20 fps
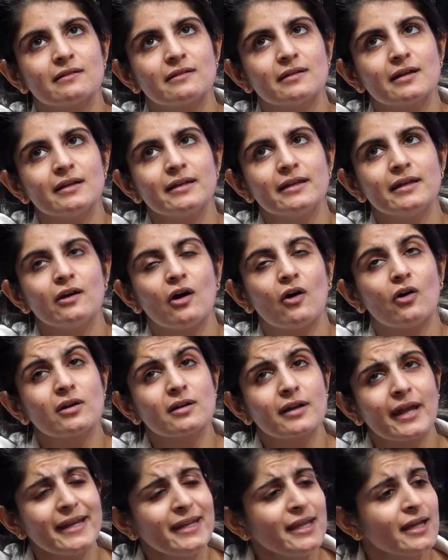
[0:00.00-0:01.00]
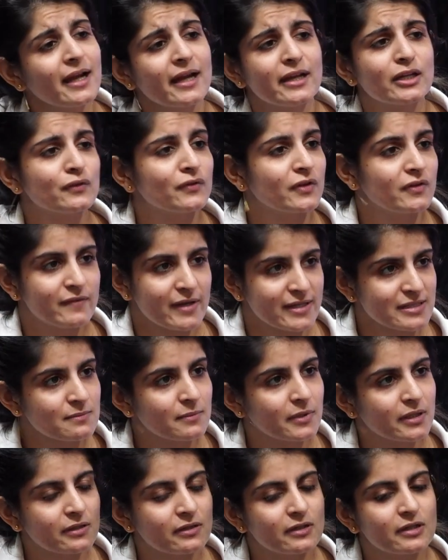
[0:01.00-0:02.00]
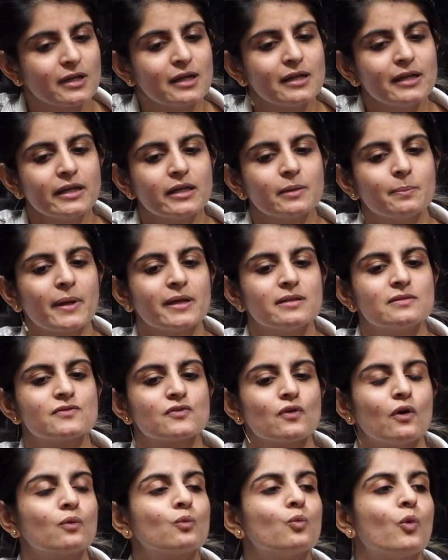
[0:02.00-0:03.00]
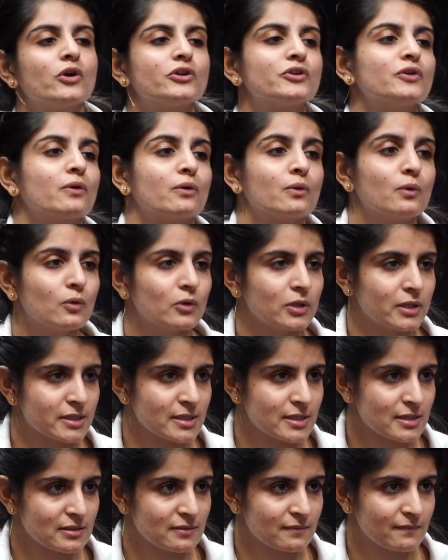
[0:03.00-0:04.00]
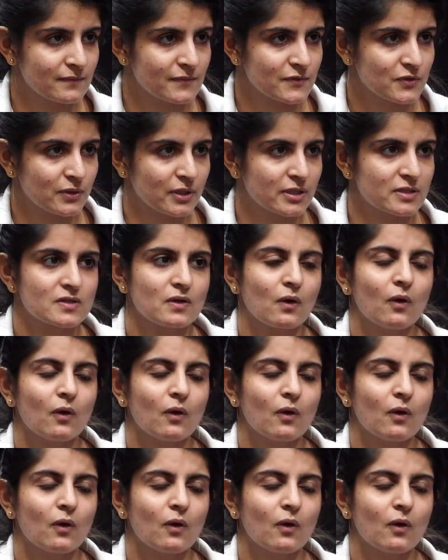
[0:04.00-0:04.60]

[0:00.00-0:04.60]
really, or any kind of investment, really depends on what your goal is. So it's